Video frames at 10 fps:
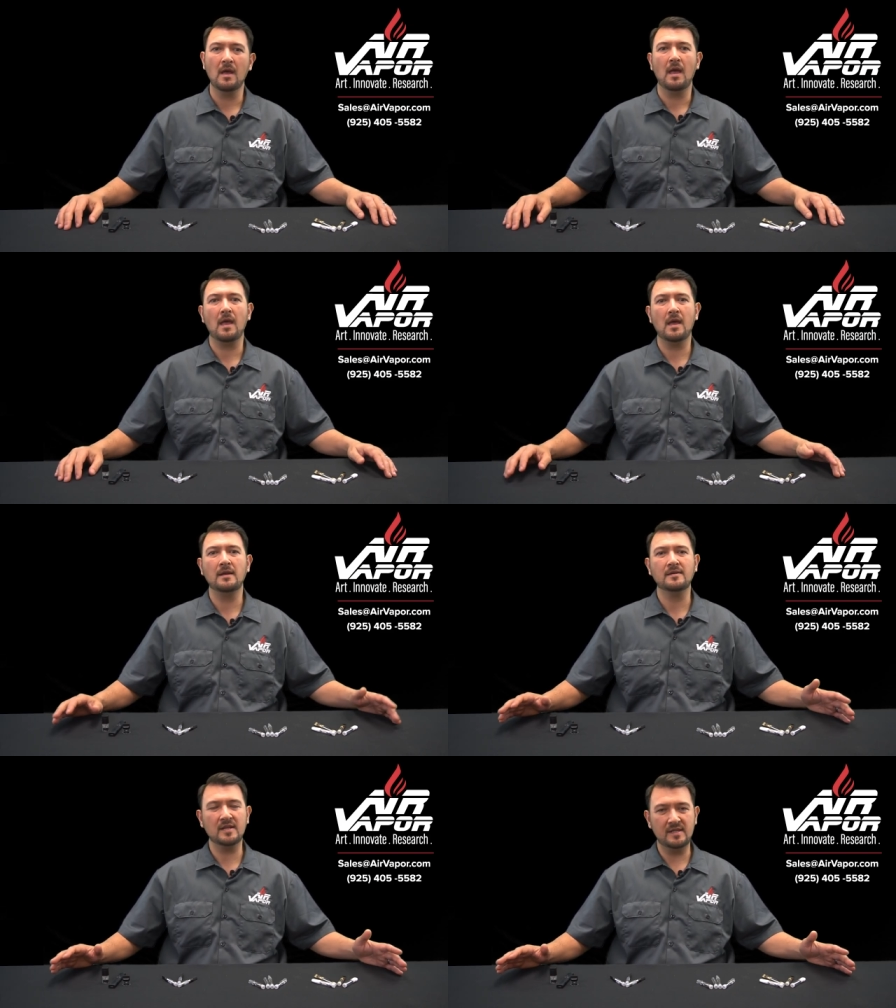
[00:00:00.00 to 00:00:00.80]
and
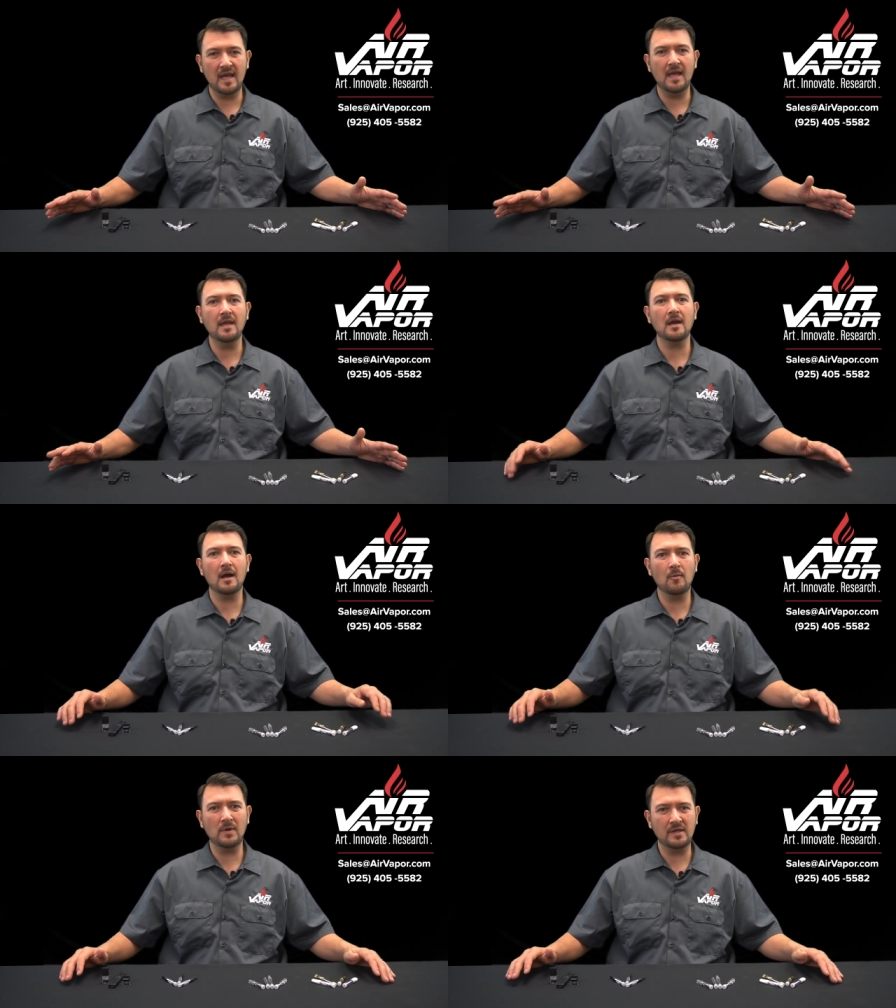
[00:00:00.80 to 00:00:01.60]
today I
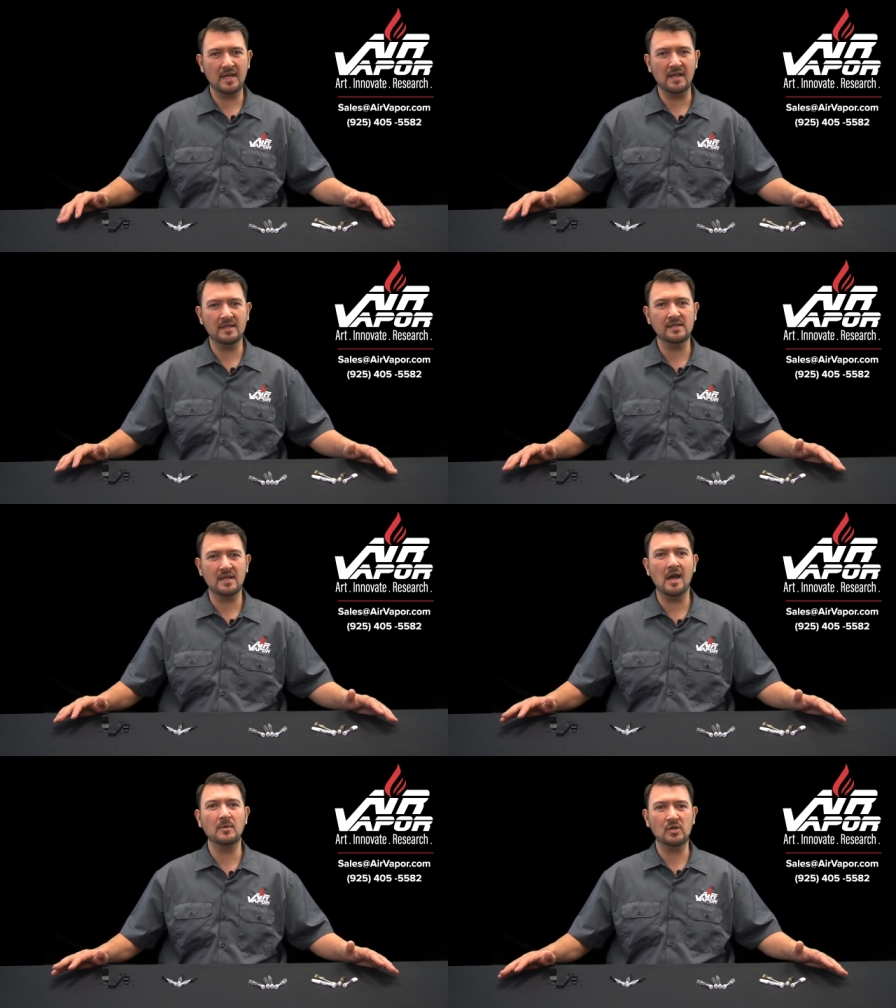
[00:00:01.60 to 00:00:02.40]
want to take this
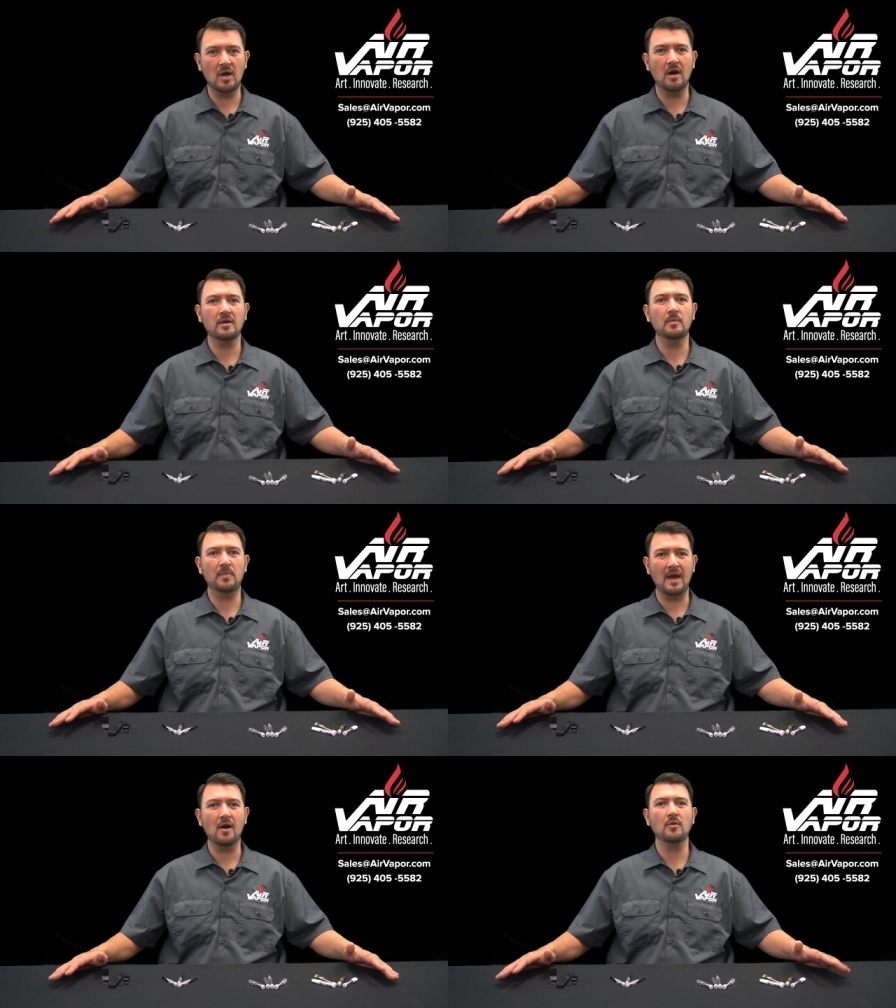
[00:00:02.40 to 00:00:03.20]
time to talk
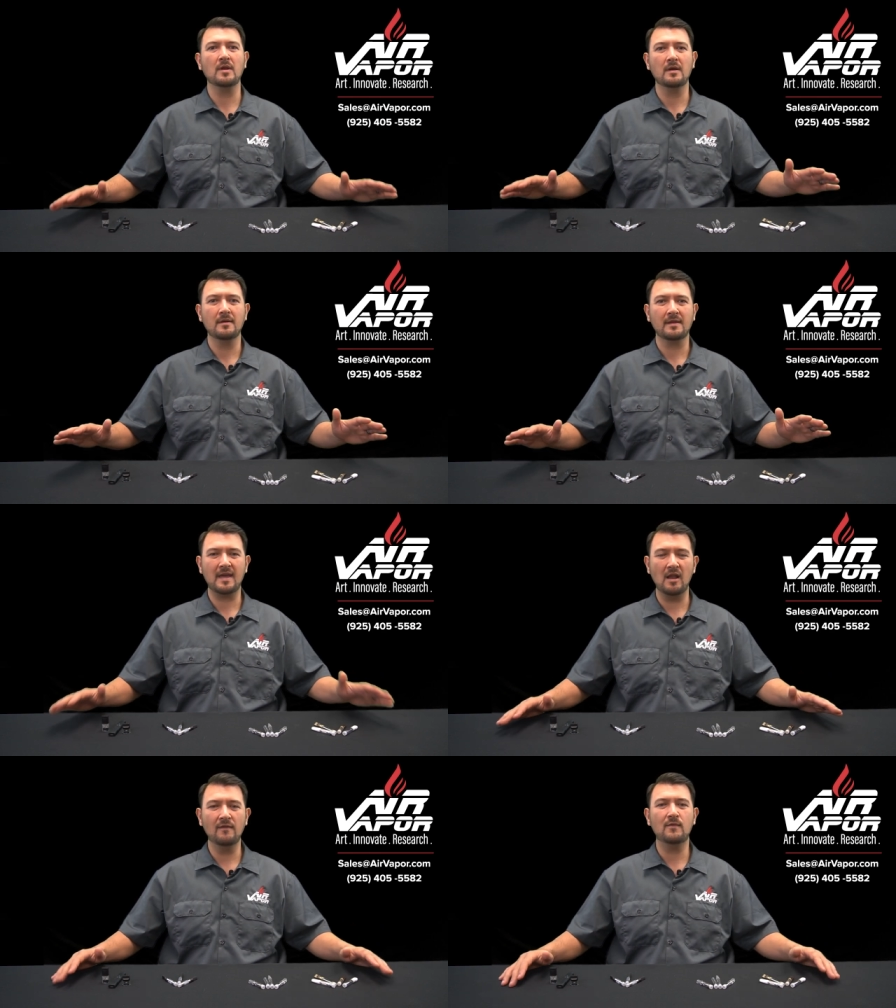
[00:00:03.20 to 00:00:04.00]
about
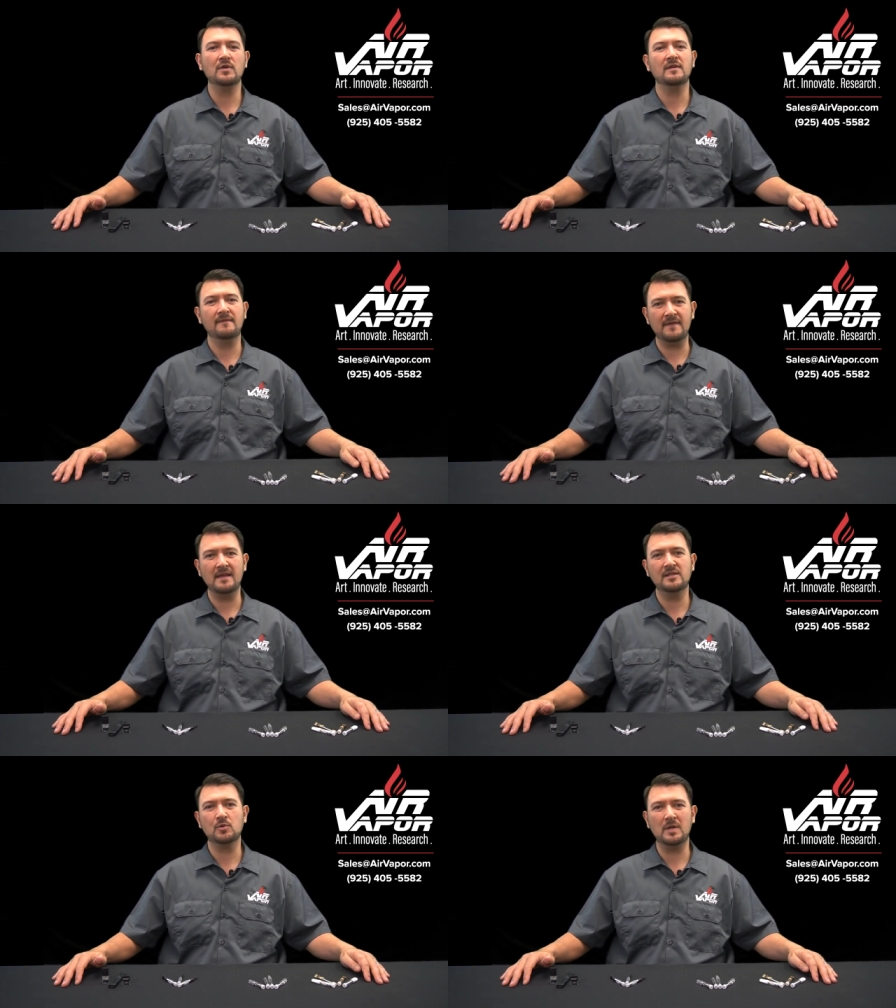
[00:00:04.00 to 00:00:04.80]
California phase
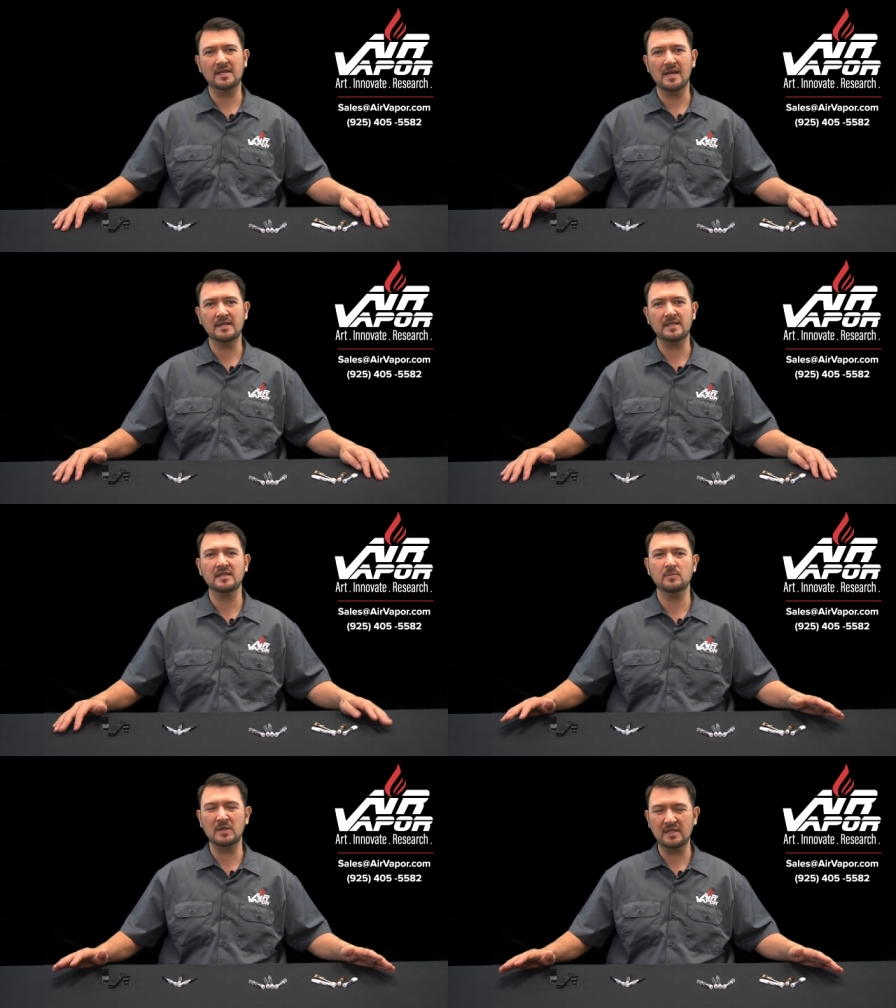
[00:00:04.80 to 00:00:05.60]
three testing
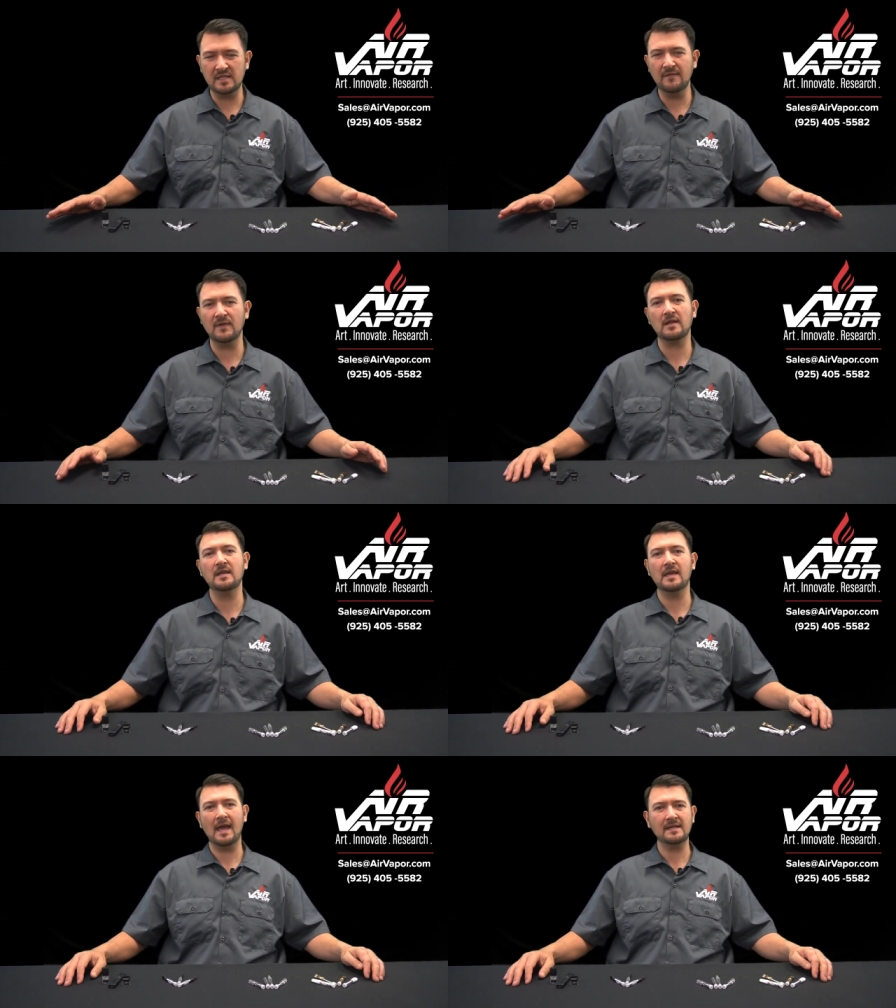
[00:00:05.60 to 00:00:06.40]
specifically
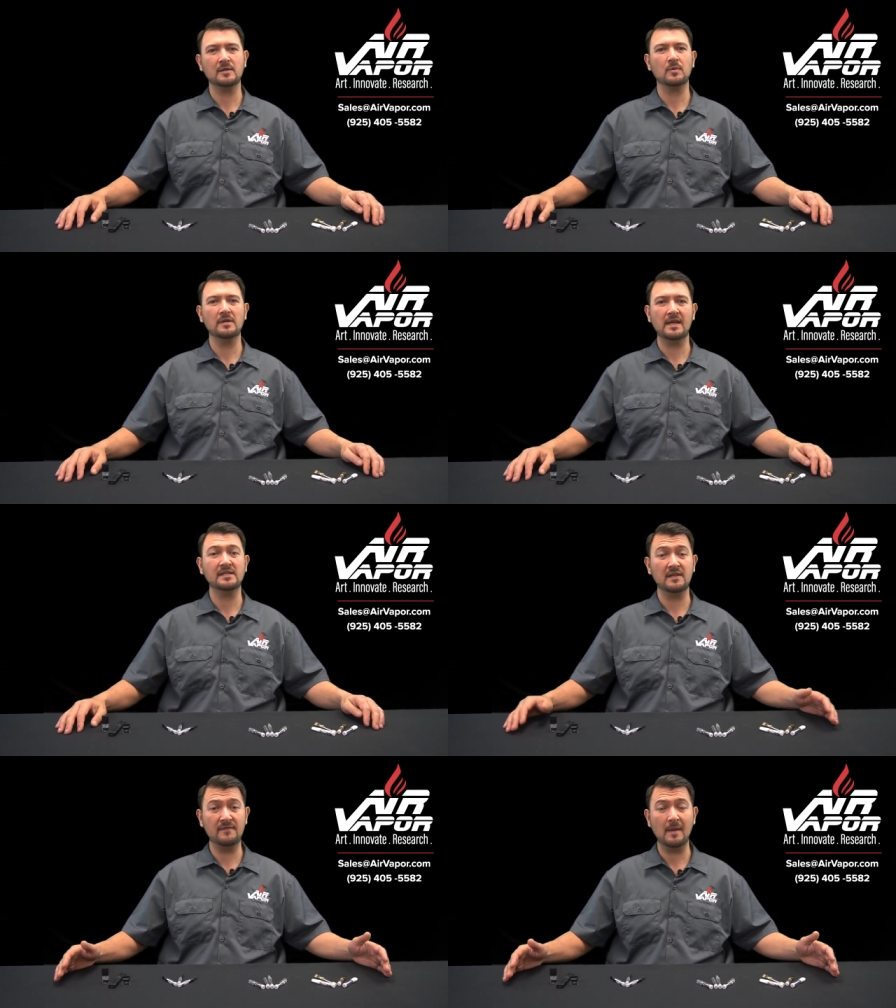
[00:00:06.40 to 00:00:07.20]
as it relates to
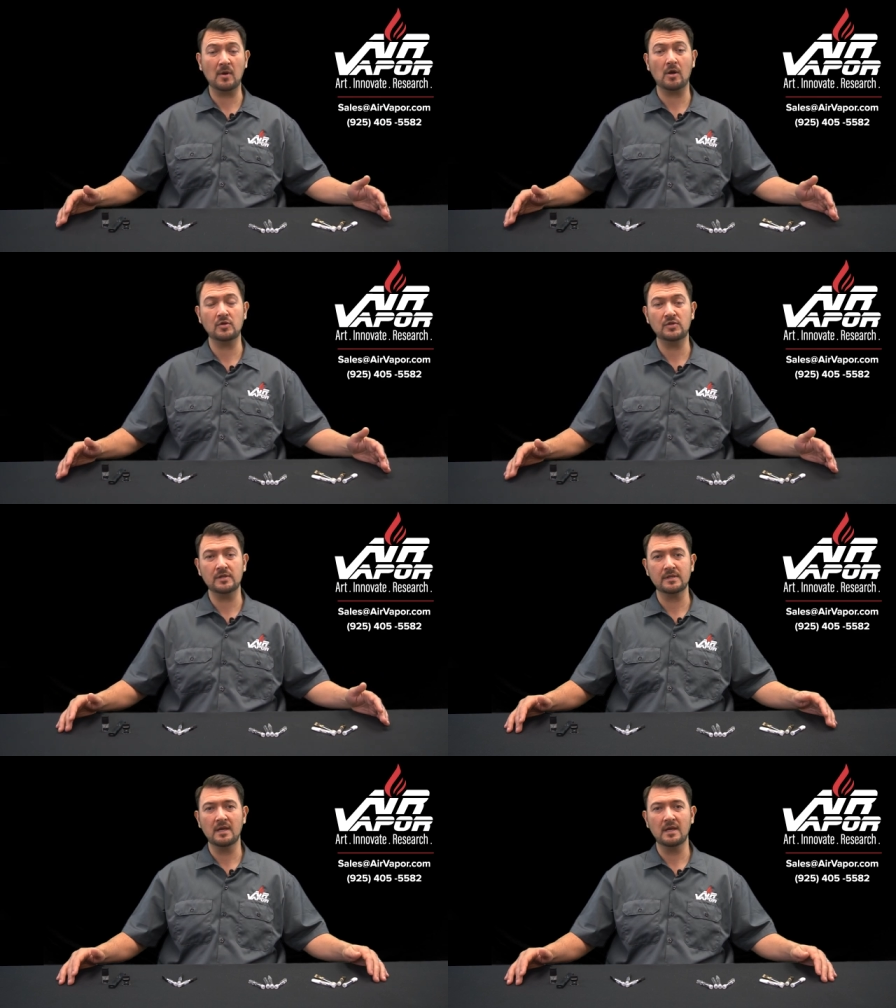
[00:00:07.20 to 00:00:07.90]
vape cartridges.